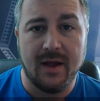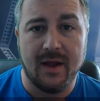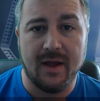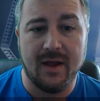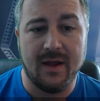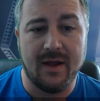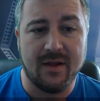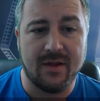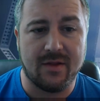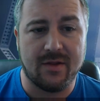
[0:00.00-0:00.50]

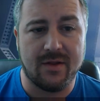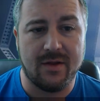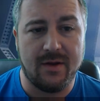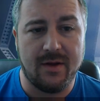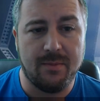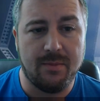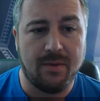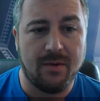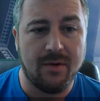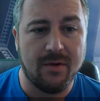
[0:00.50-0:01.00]
is the
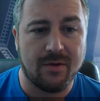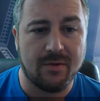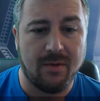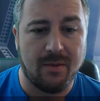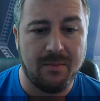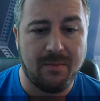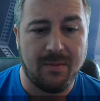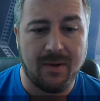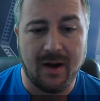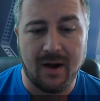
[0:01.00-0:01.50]

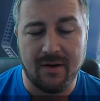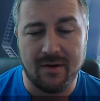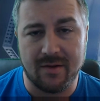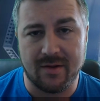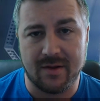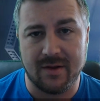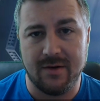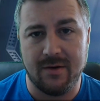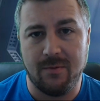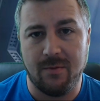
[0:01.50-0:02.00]
+1 pilot
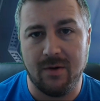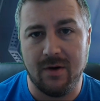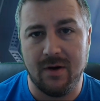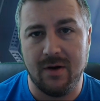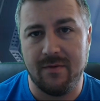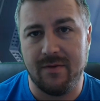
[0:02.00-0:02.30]
skill worth